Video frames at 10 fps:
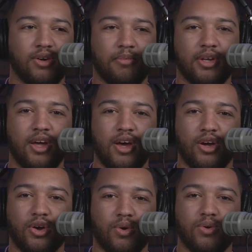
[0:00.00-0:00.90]
I mean,
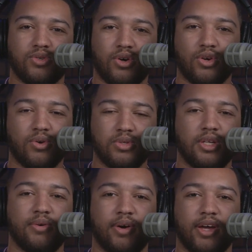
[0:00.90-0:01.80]
girls aren't girls
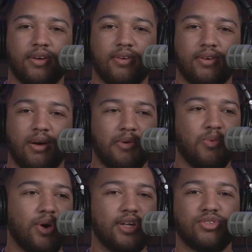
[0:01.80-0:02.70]
anyway. I mean,
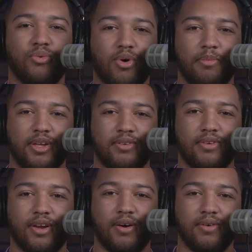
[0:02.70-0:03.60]
what is a woman,
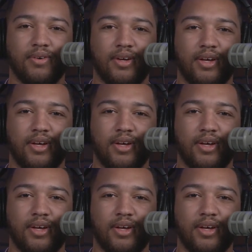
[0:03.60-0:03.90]
you know?